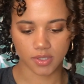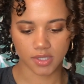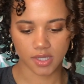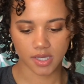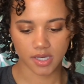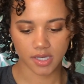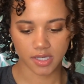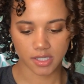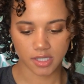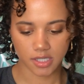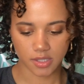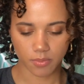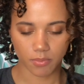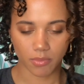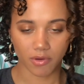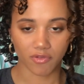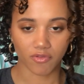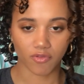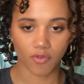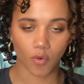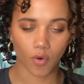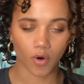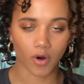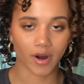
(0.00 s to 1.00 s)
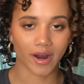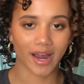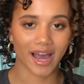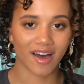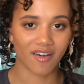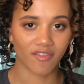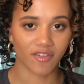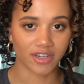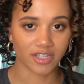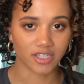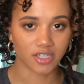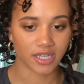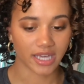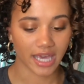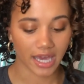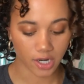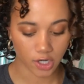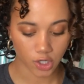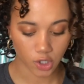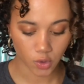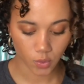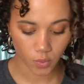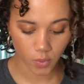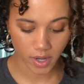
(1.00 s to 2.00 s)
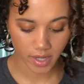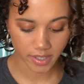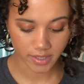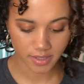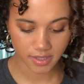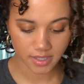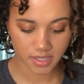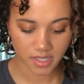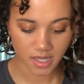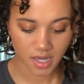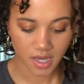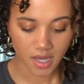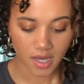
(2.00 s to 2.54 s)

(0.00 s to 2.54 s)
this before having to get new ones.